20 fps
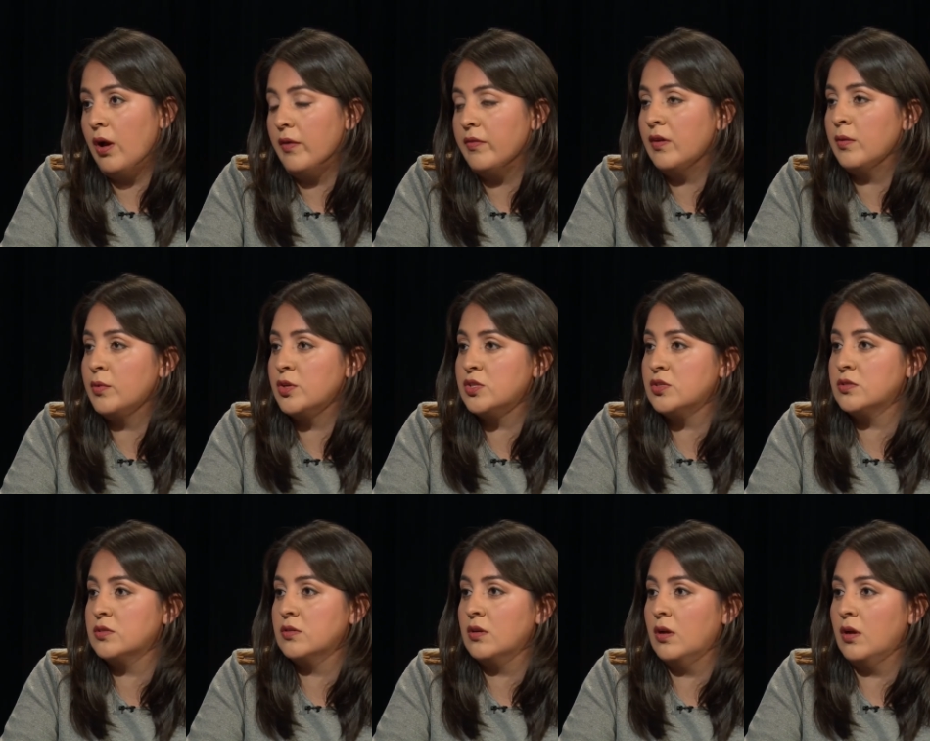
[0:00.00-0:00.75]
have that
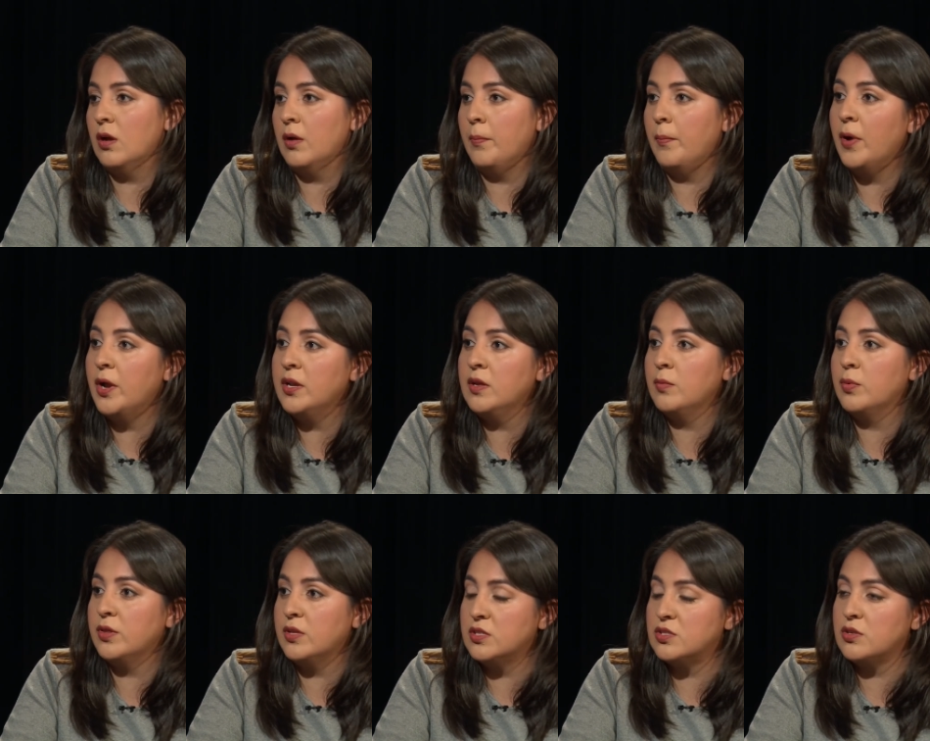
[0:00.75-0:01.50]
much uh, money,
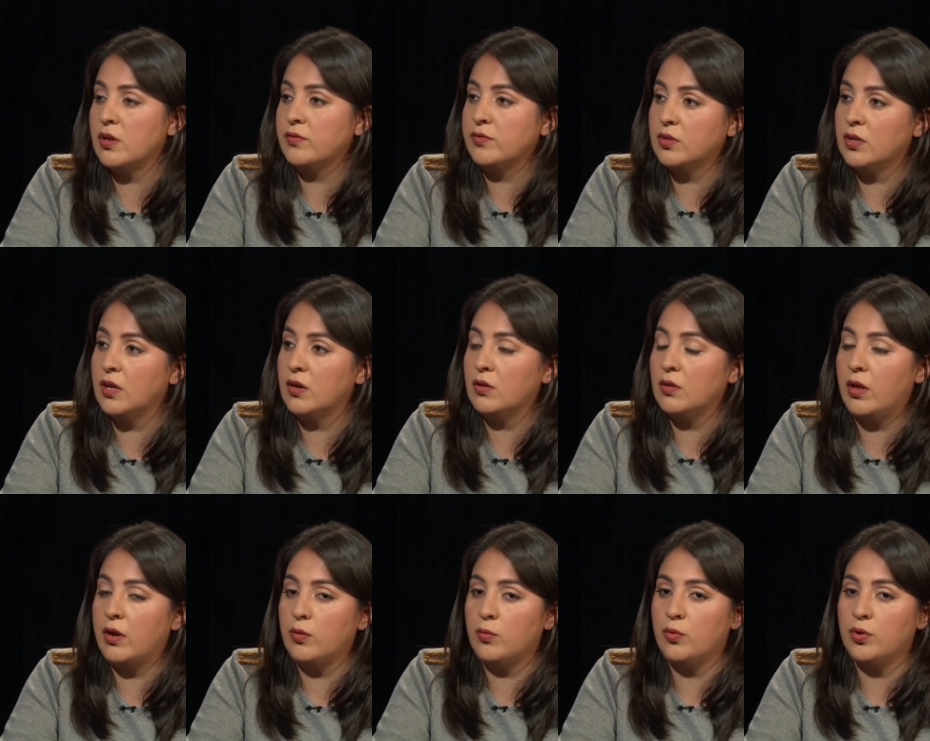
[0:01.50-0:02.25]
but they still have to get a
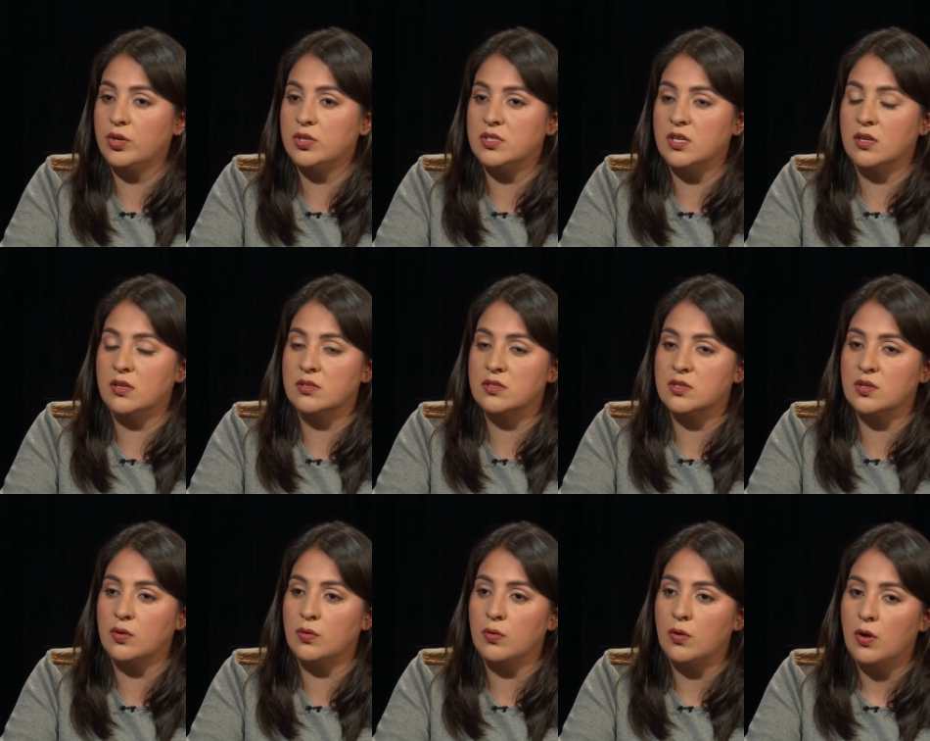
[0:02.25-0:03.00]
lot of work done.
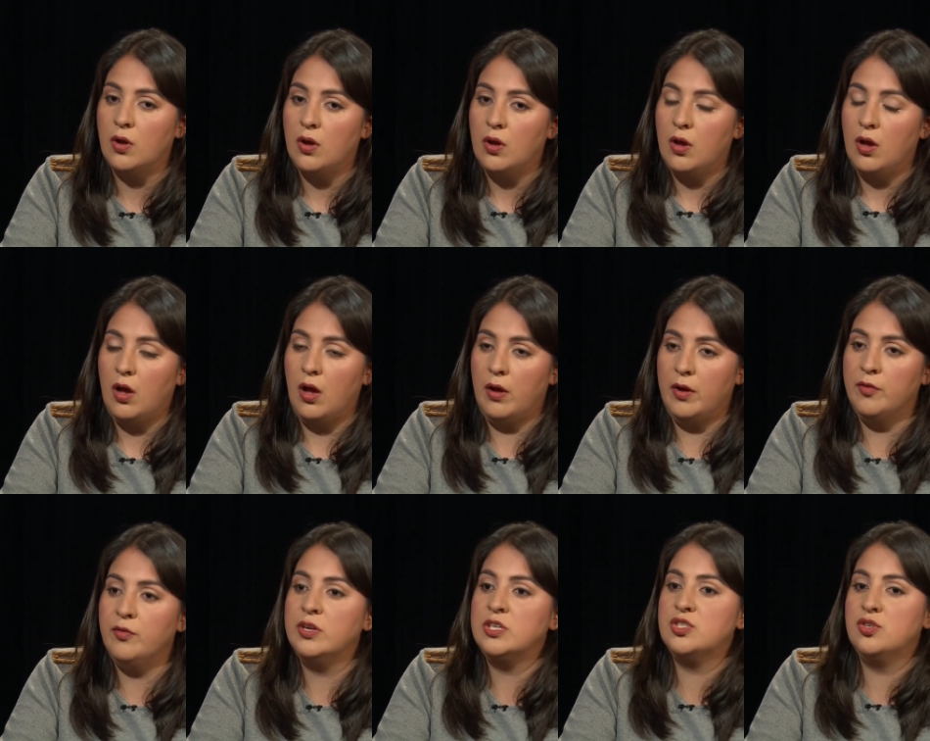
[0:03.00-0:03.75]
So uh,
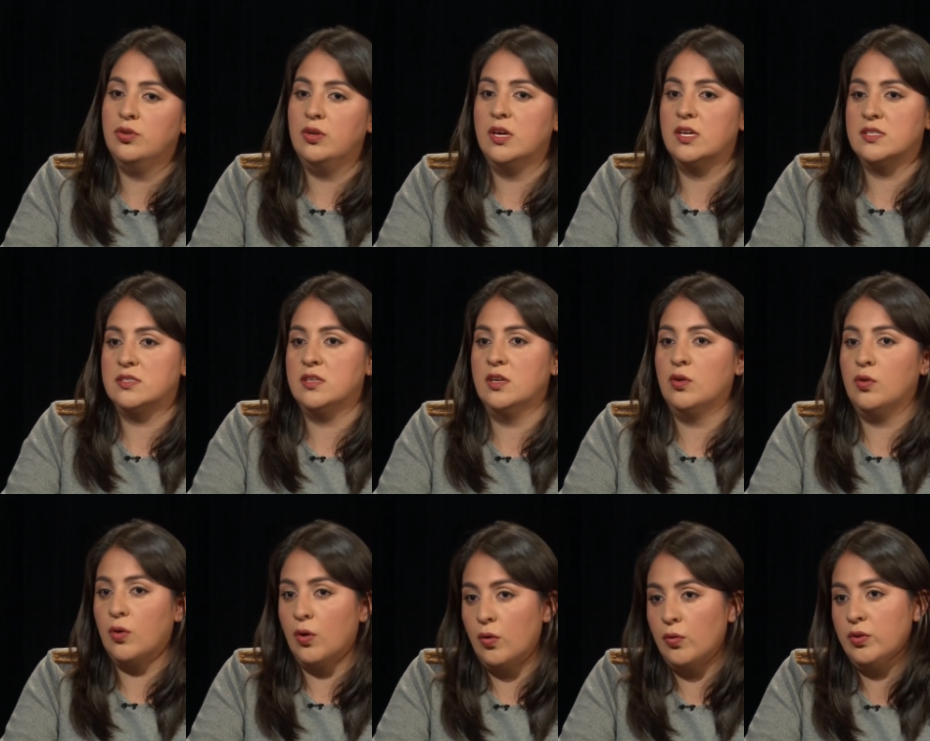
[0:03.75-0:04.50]
eventually, as they
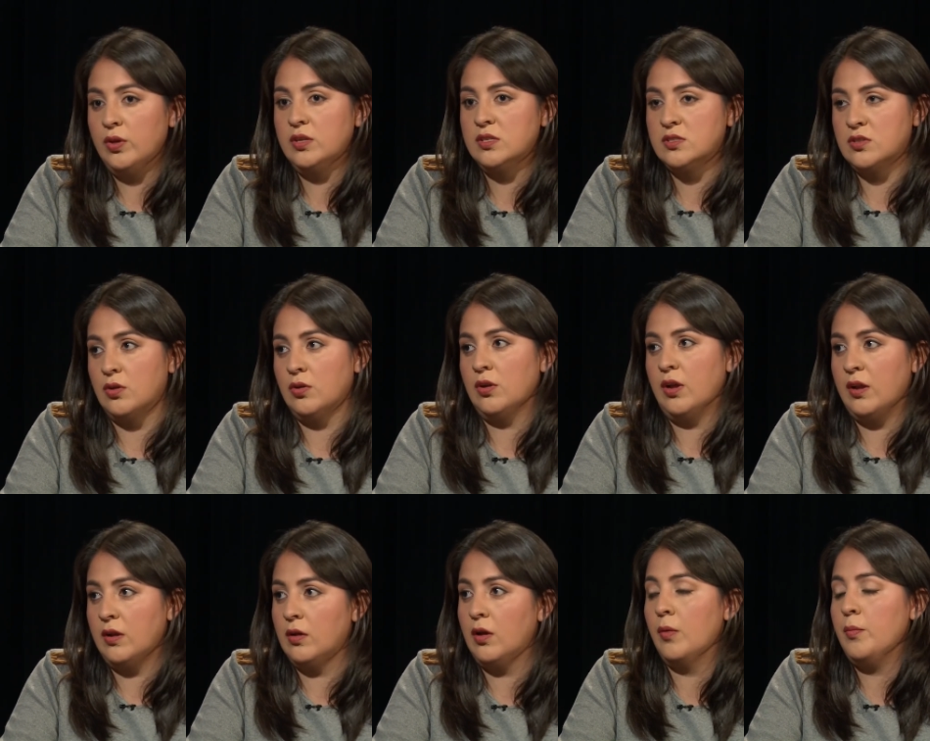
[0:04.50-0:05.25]
grow, they start
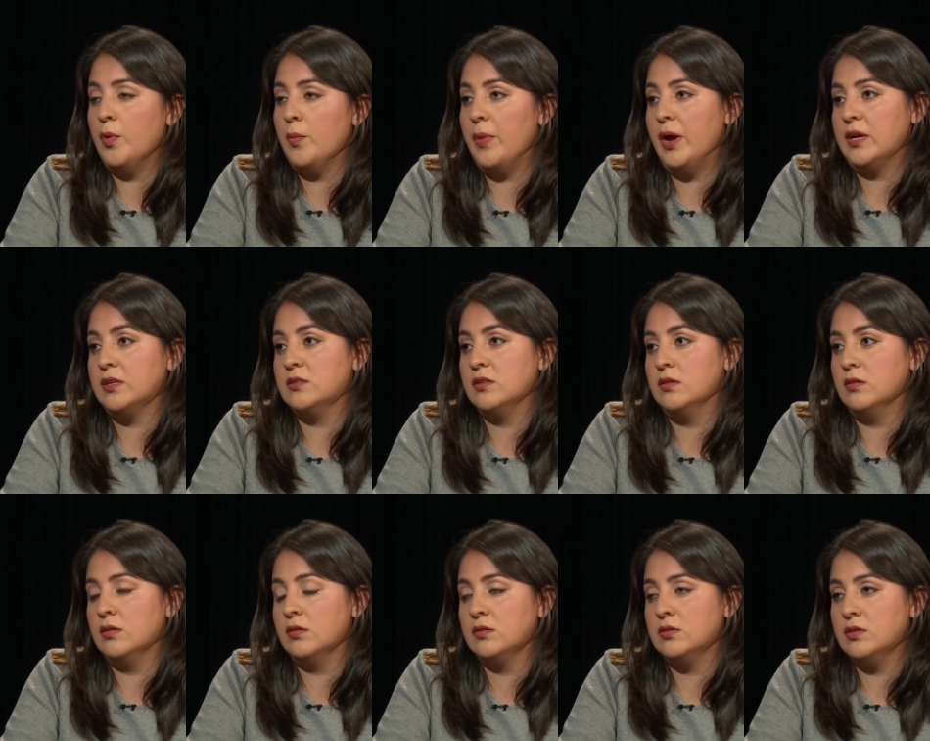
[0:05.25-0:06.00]
kind of coming back to
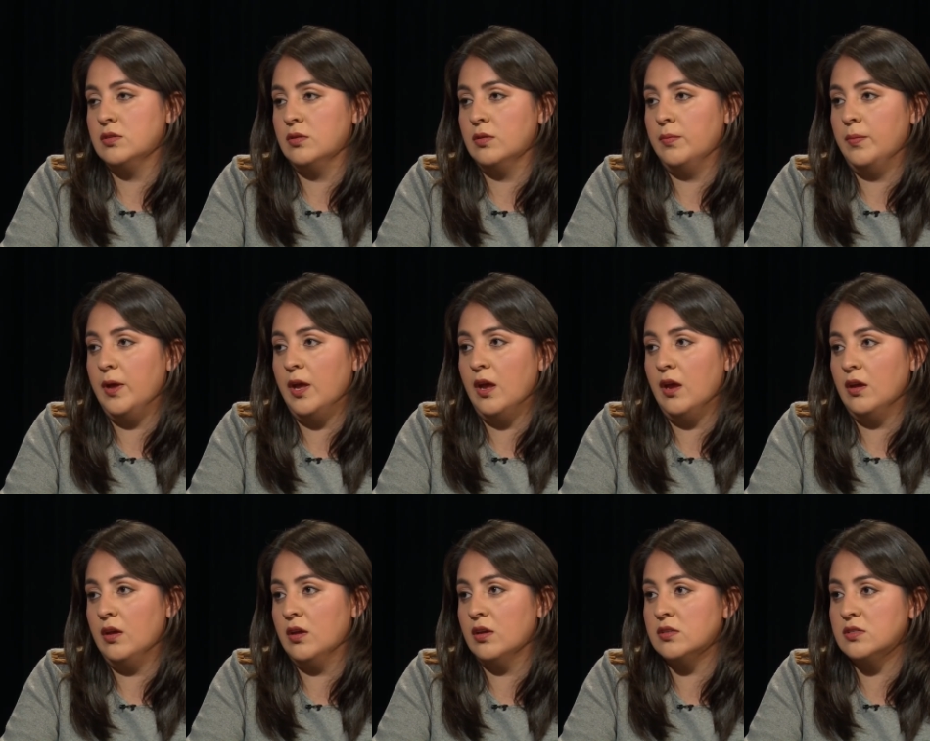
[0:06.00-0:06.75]
the to the
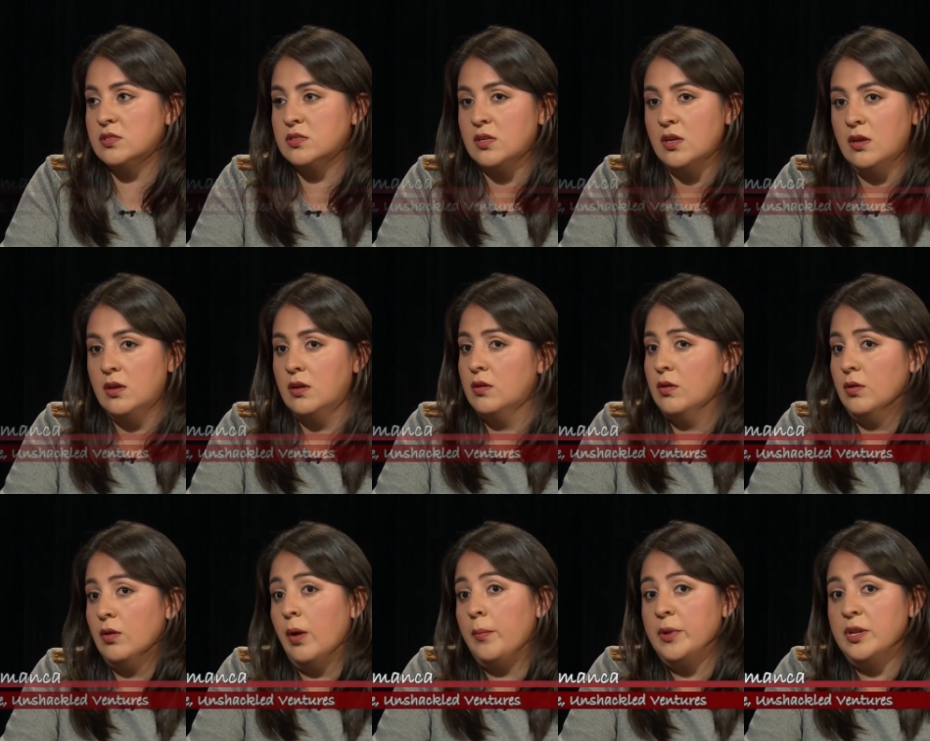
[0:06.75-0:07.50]
Bay because,
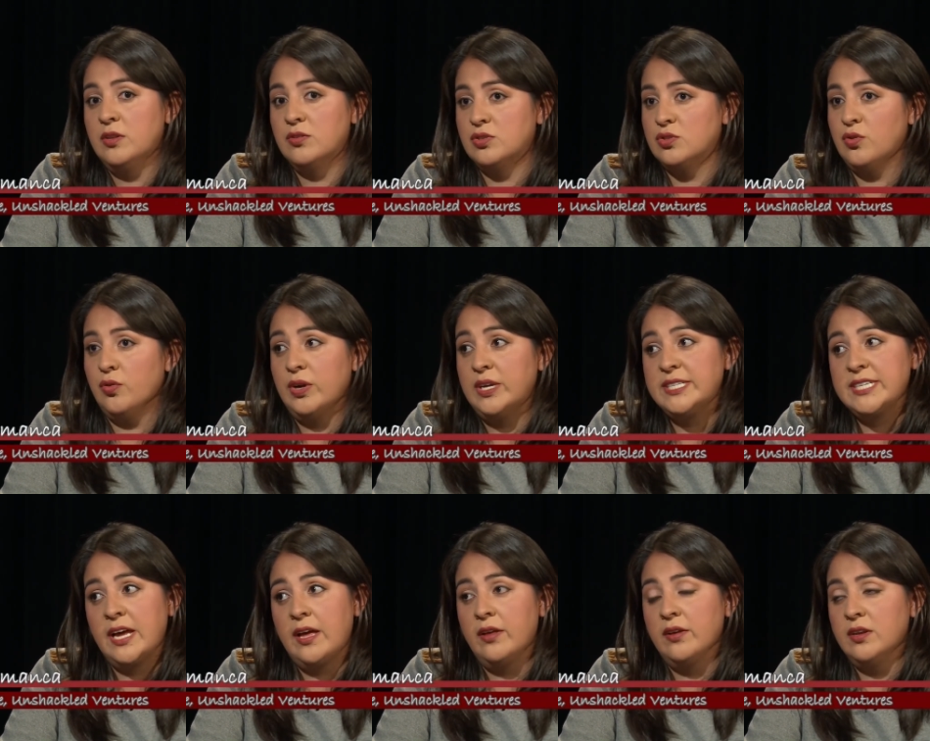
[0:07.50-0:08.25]
I mean, there's great
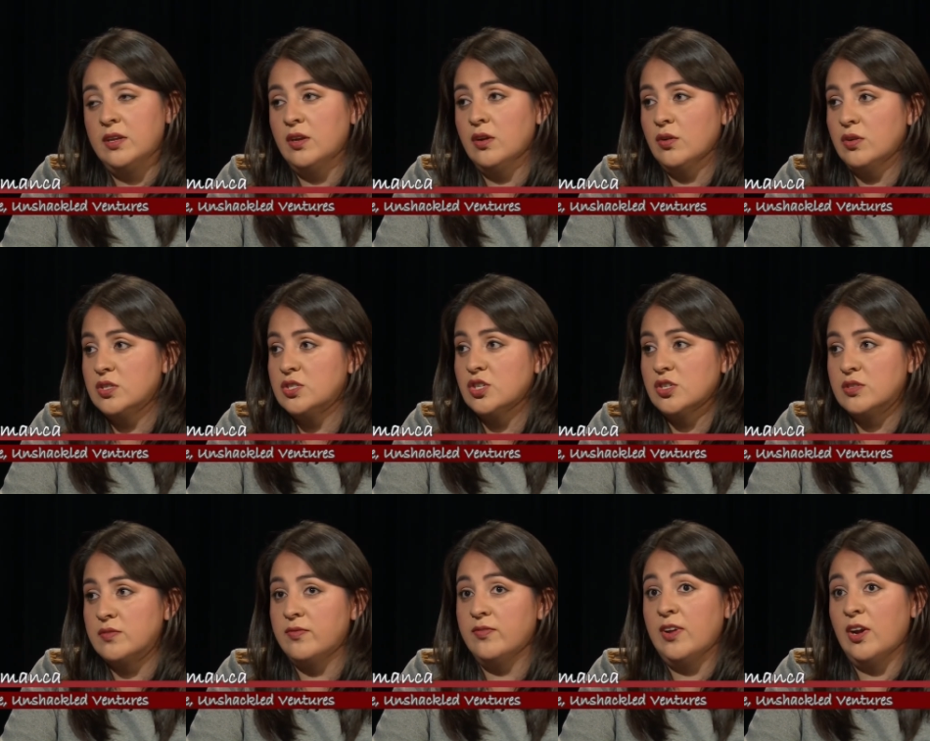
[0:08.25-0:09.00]
talent here. It's
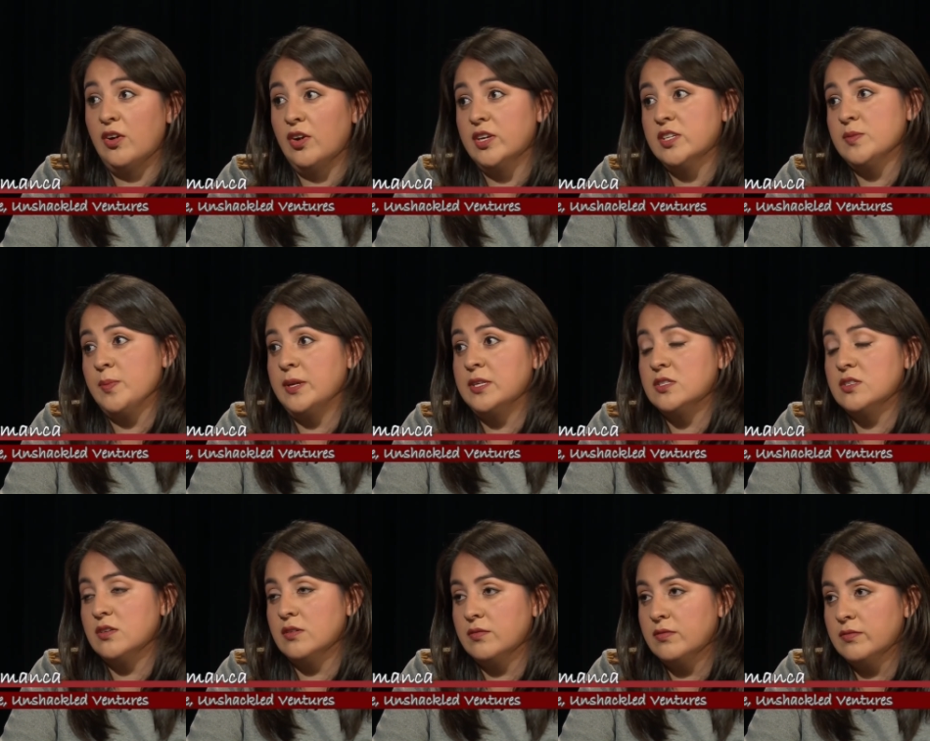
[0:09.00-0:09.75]
just very
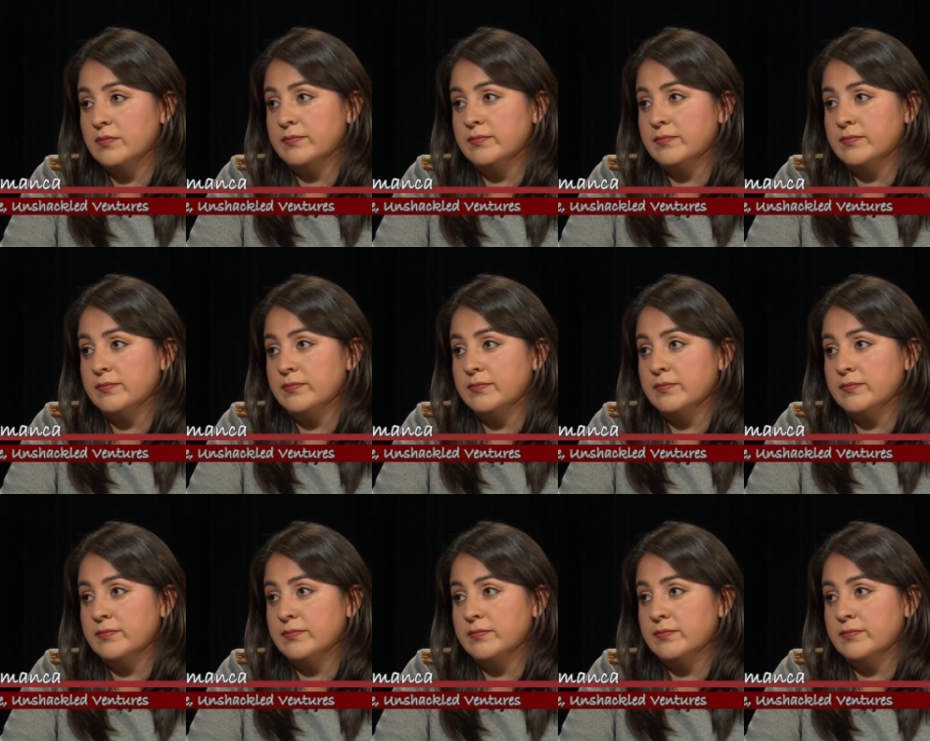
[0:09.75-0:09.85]
expensive.